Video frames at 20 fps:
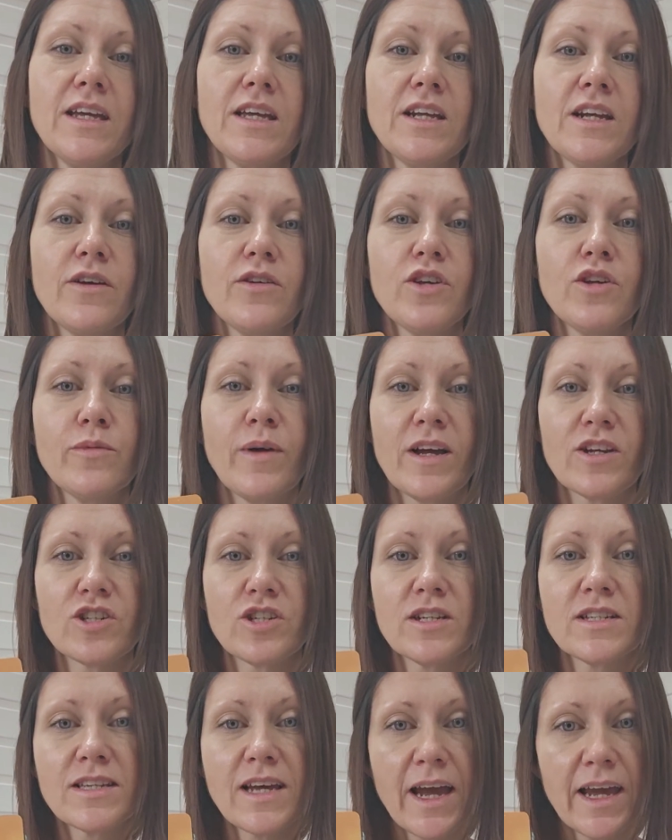you know, you
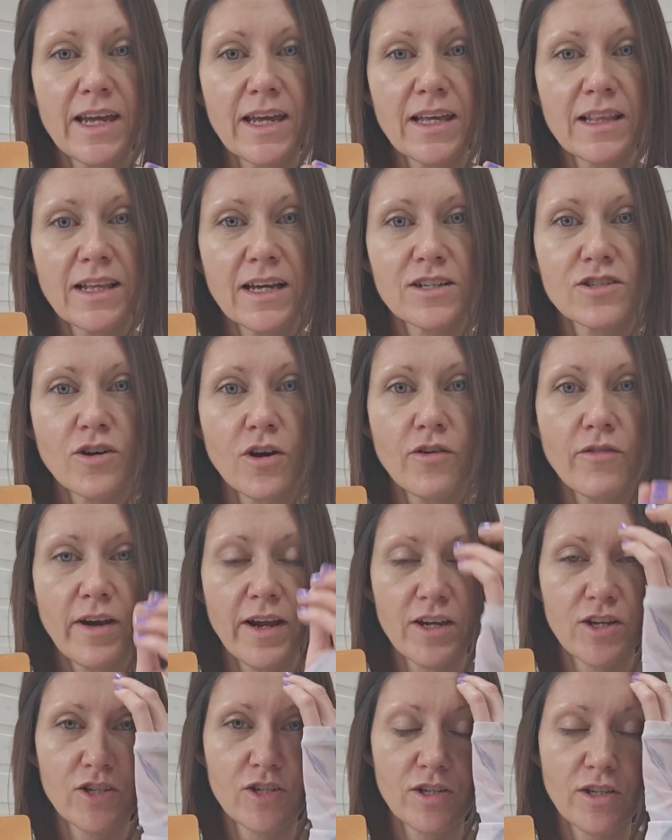actually taking that
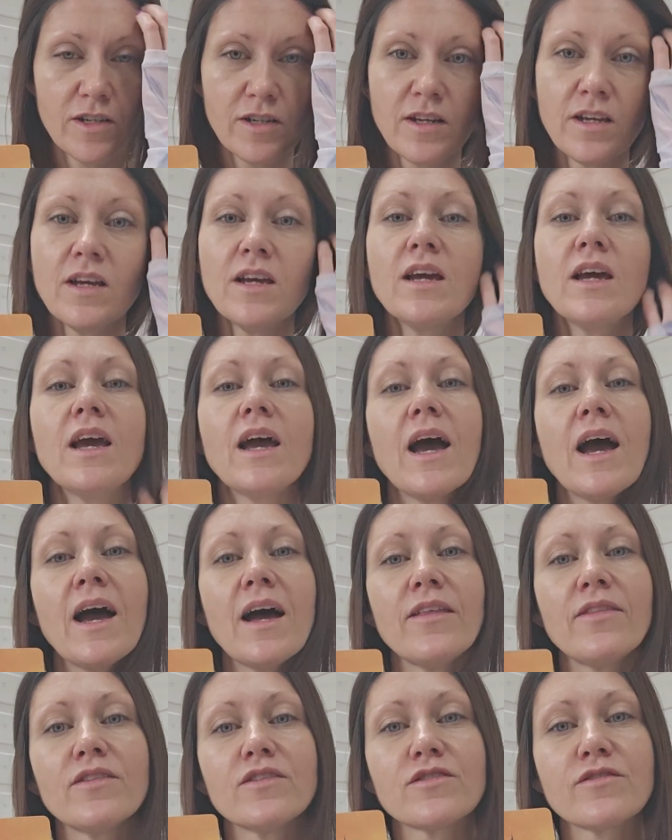direction.
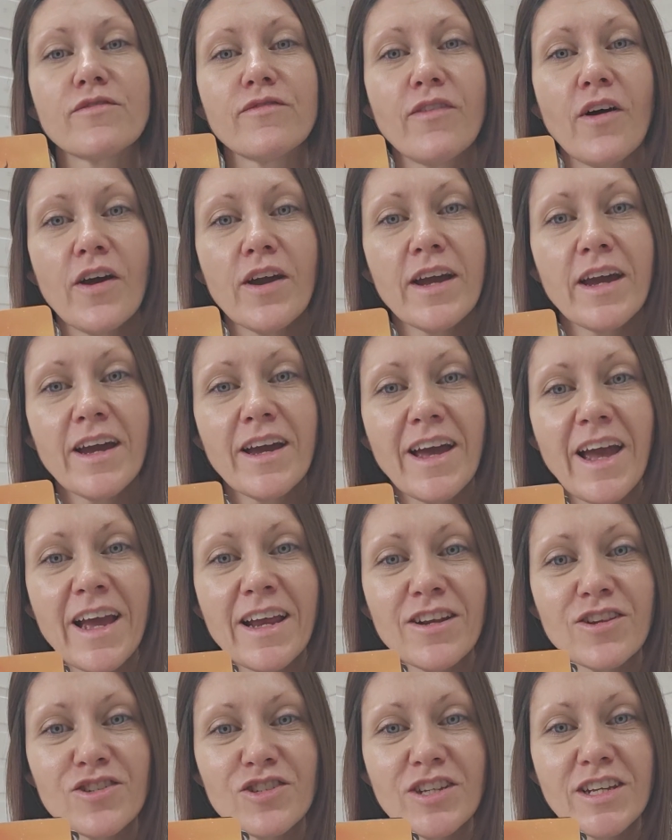And there's fire
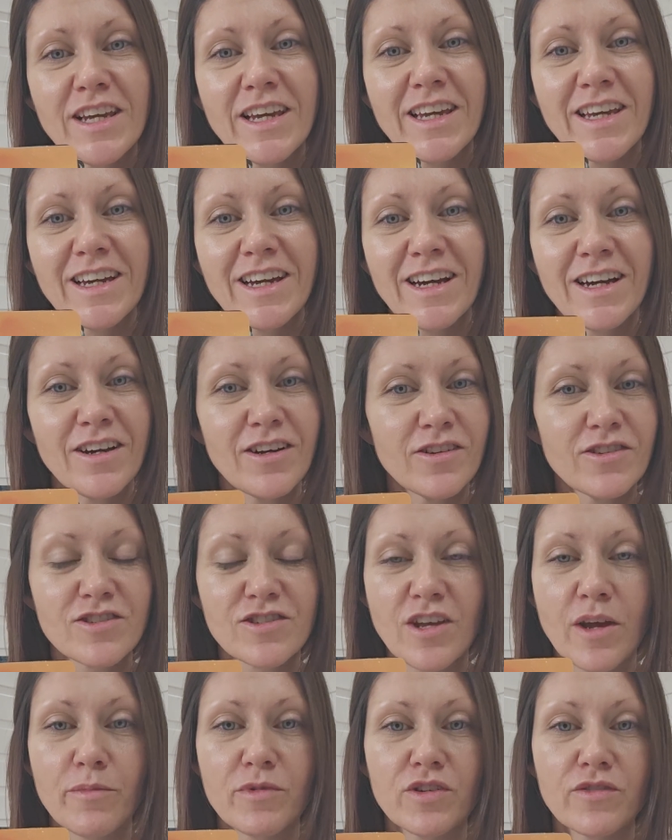energy here.
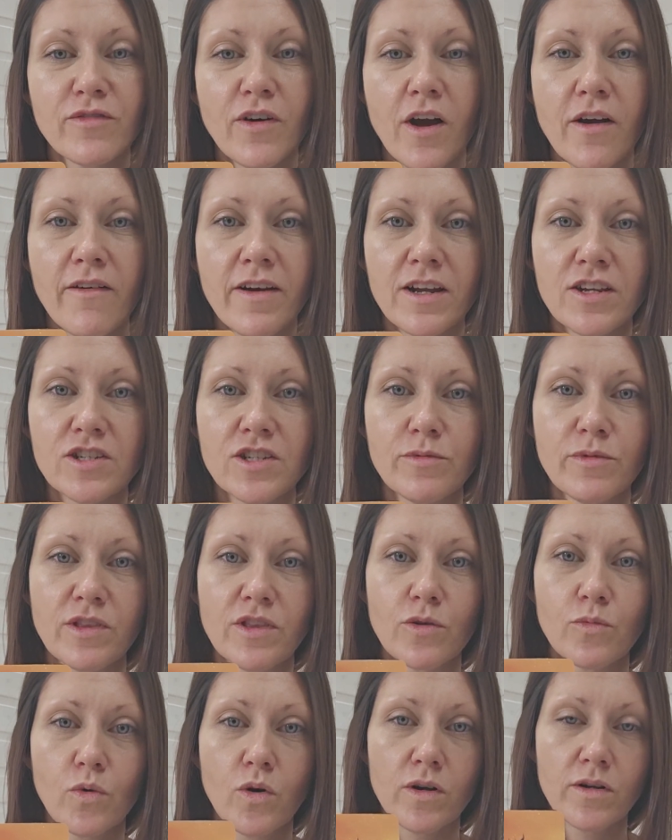So much fire energy
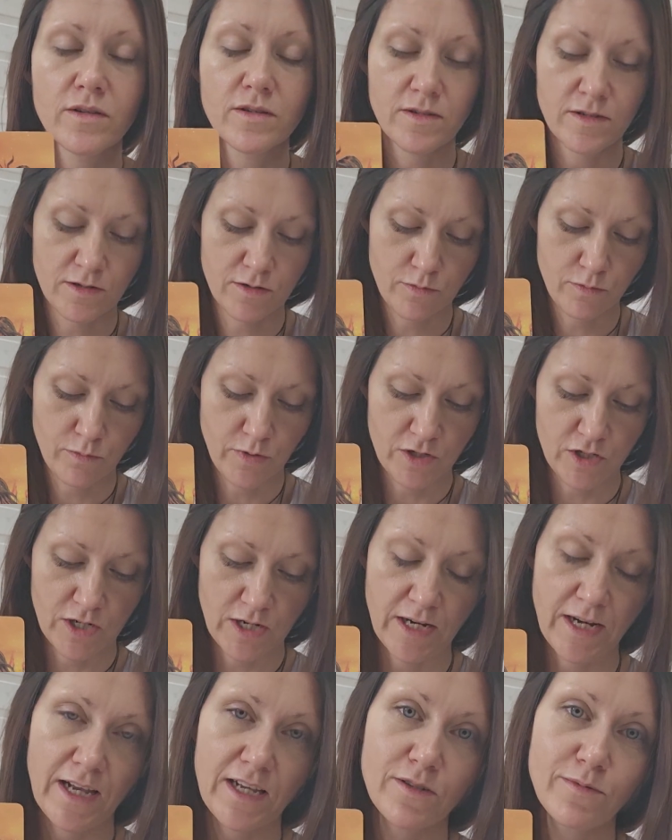with the Wands,
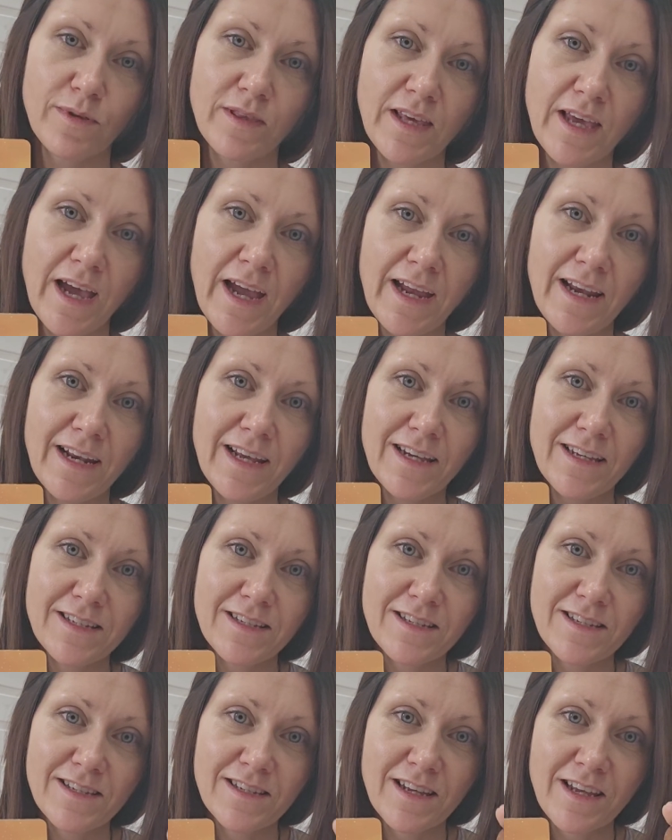which connects with
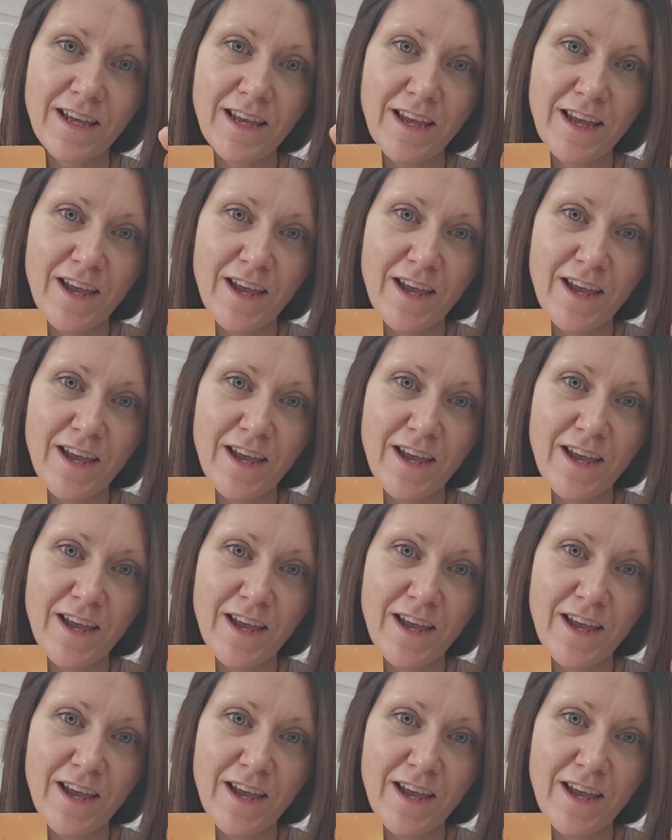Canas.